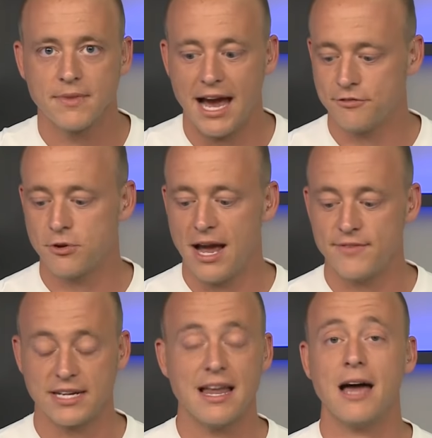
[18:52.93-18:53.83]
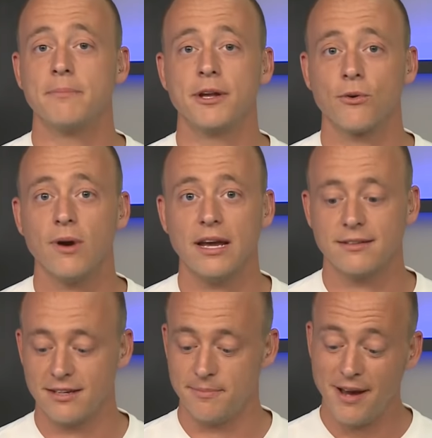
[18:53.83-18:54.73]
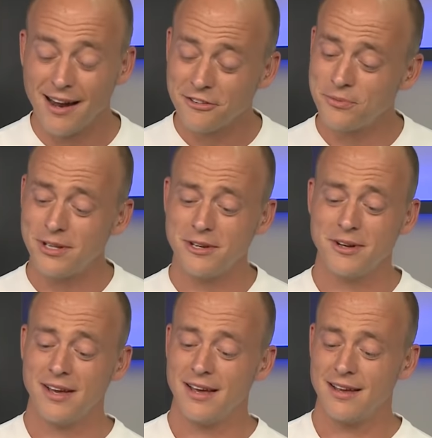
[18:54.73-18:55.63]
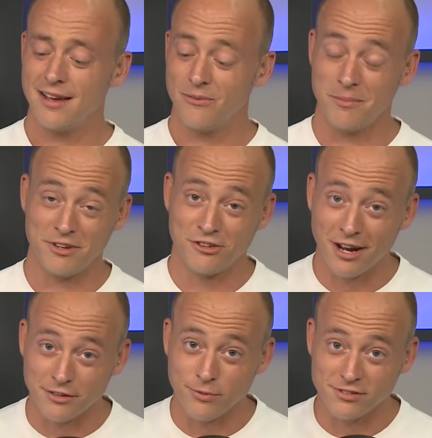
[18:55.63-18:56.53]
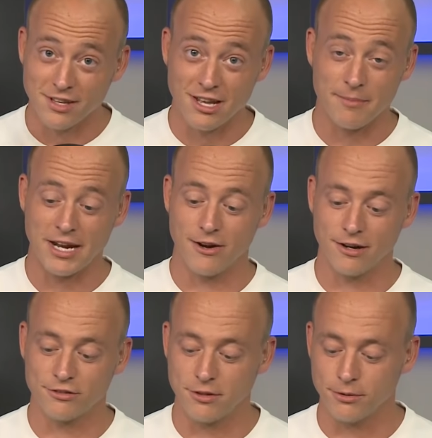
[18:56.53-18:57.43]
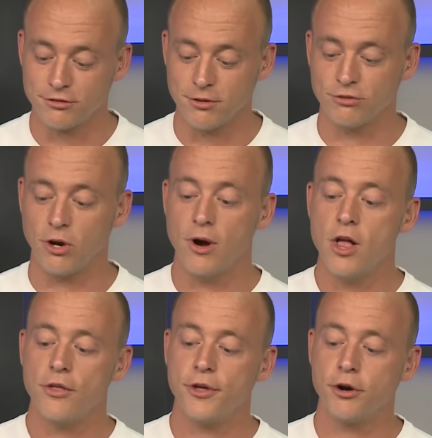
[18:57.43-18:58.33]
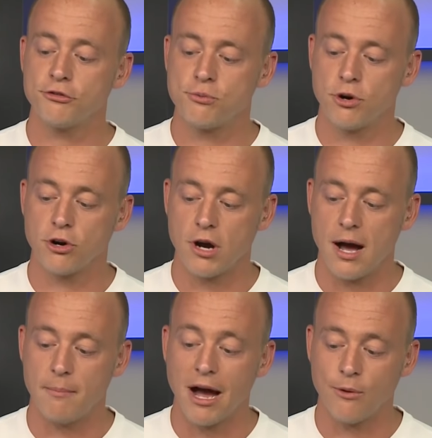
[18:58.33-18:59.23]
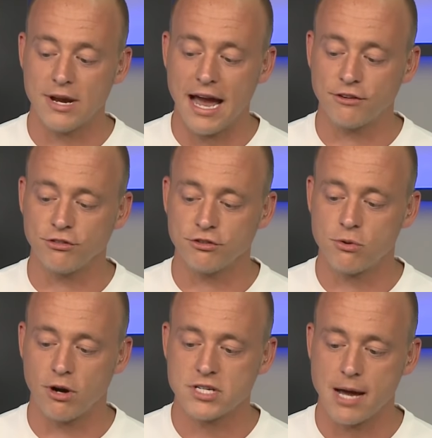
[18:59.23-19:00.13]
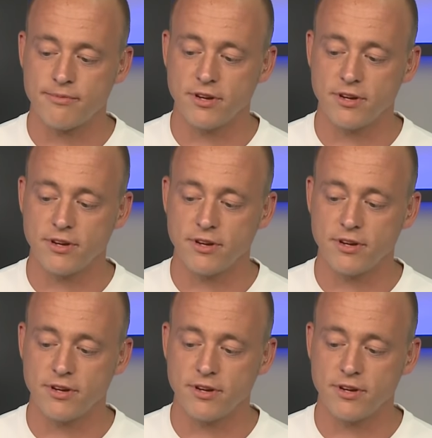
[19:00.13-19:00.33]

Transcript: after having not been ranked. And to be honest with you, wouldn't be shocked if we said that about Eric Stokes, too. So those were uh, my reactions to our top